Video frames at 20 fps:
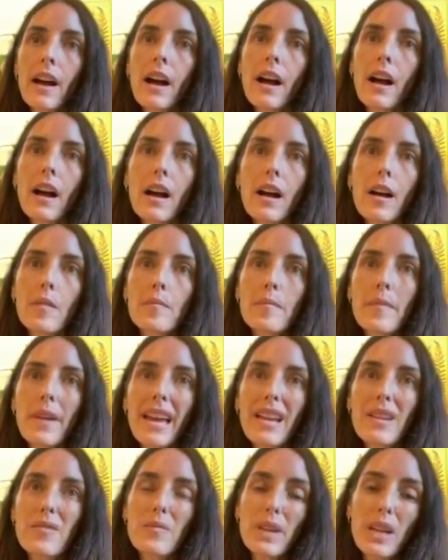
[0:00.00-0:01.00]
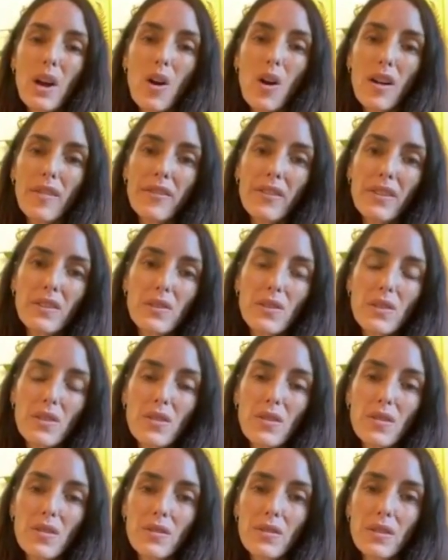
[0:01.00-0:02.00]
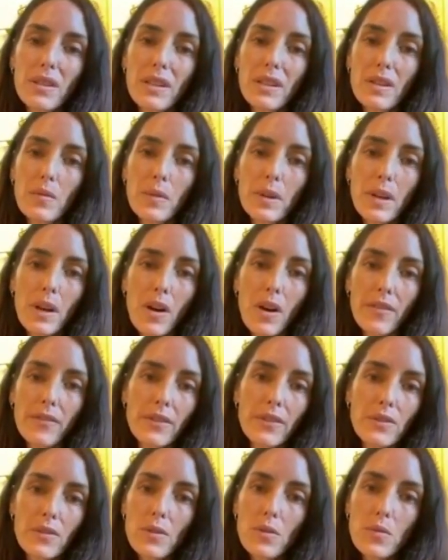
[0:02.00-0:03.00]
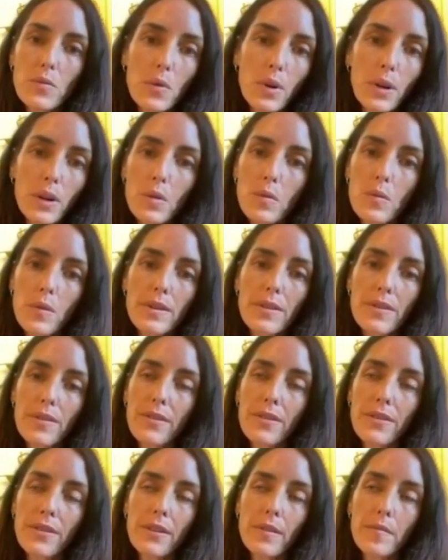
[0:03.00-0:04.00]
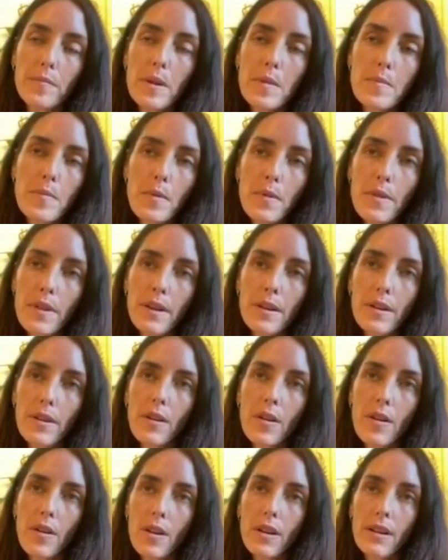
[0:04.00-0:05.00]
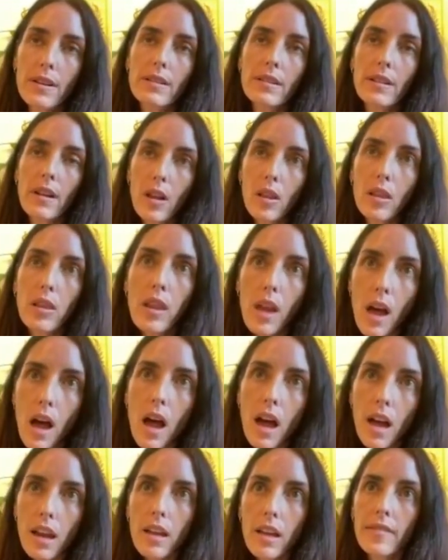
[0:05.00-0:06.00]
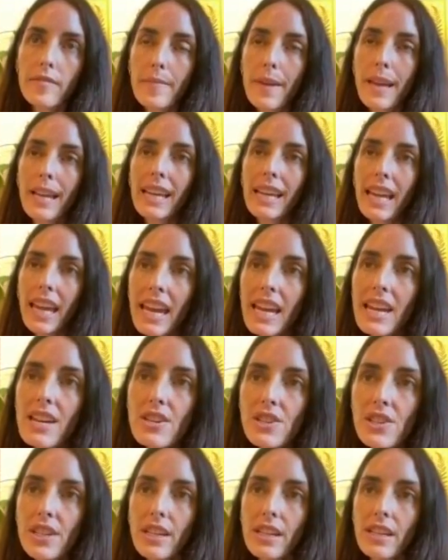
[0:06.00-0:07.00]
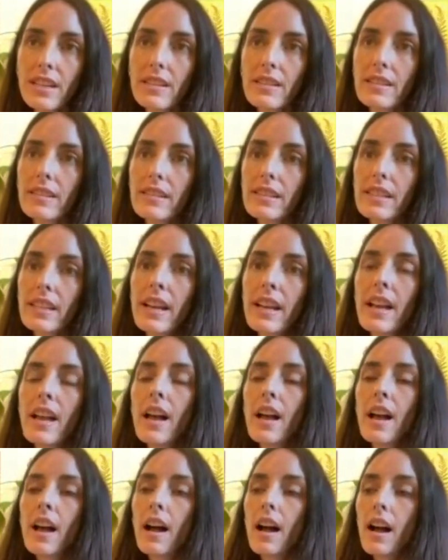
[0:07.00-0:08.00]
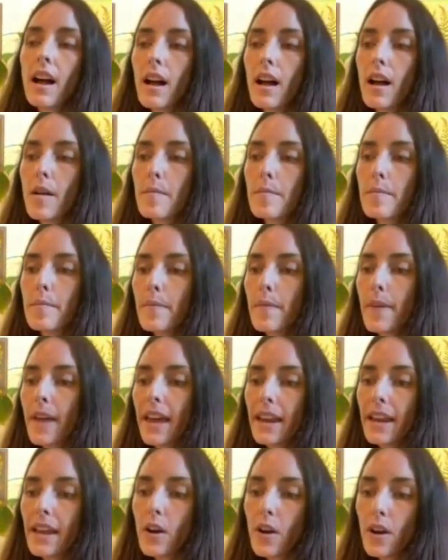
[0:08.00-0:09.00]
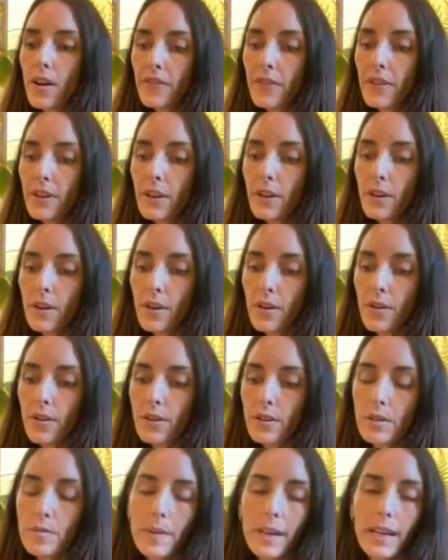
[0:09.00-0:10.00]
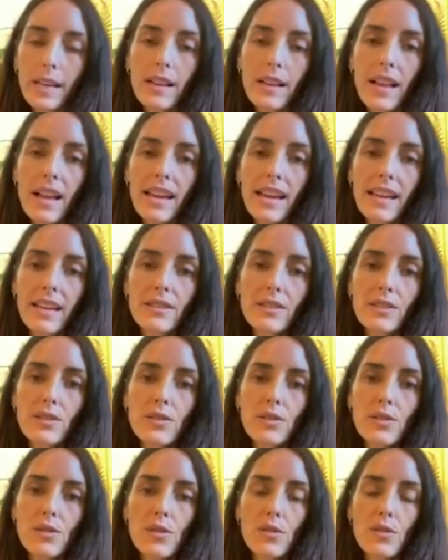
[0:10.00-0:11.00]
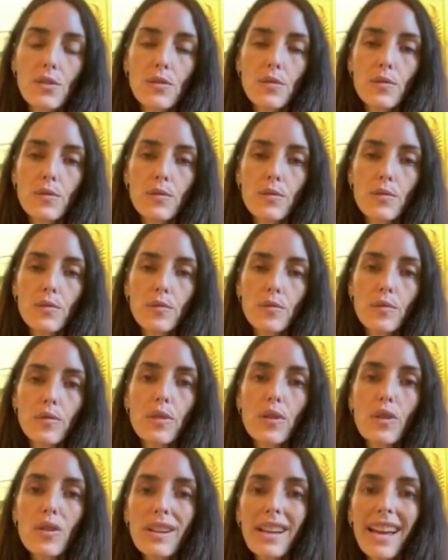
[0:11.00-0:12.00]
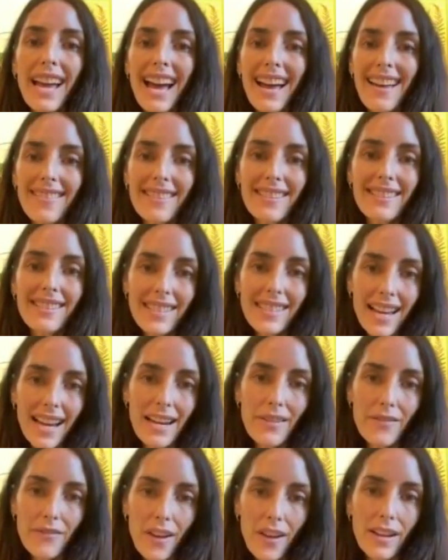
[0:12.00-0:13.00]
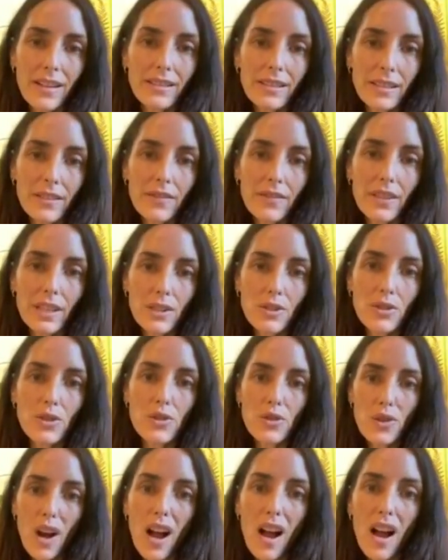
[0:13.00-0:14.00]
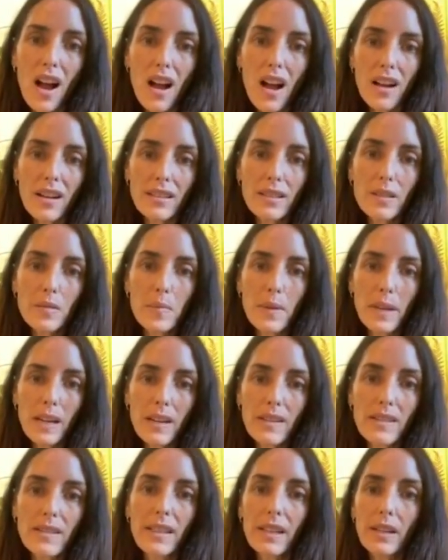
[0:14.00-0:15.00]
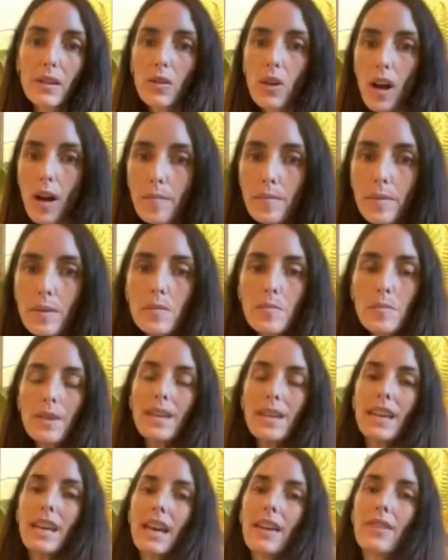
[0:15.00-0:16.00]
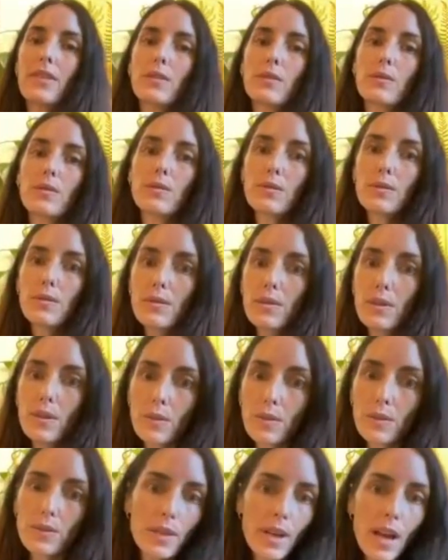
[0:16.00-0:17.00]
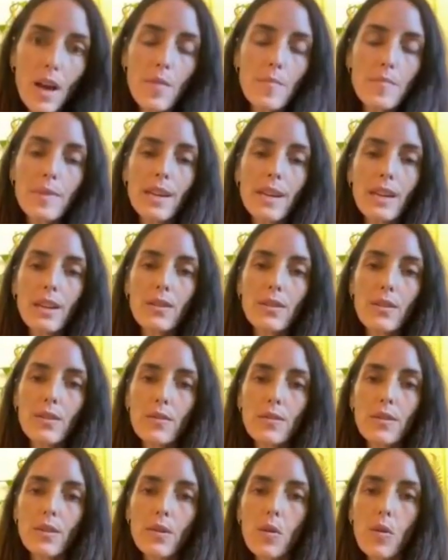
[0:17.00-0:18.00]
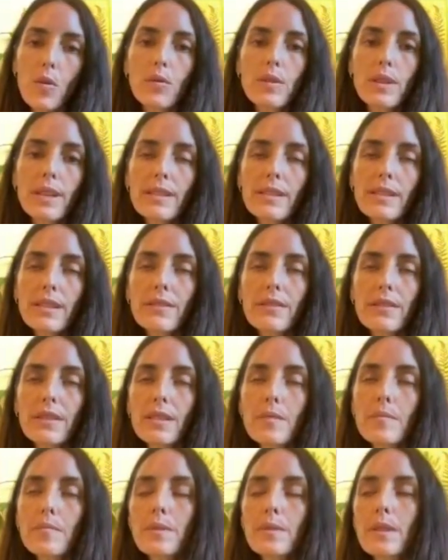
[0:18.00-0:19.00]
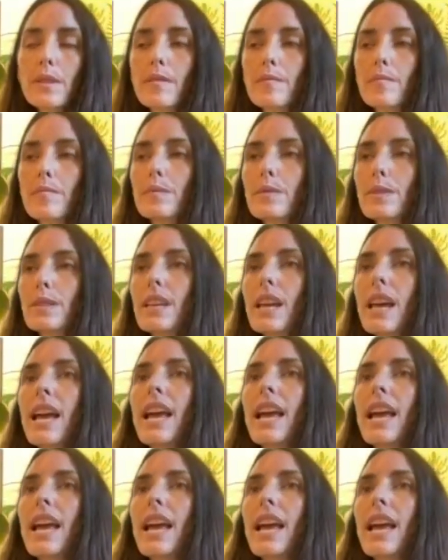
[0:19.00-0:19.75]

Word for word: um, and we often do, you know, we often do work with uh, people that are on a lot of medications. Um, and I often encourage my clients to look at the side effects of these drugs because they come to me and they'll they'll tell me, you know, their whole list of symptoms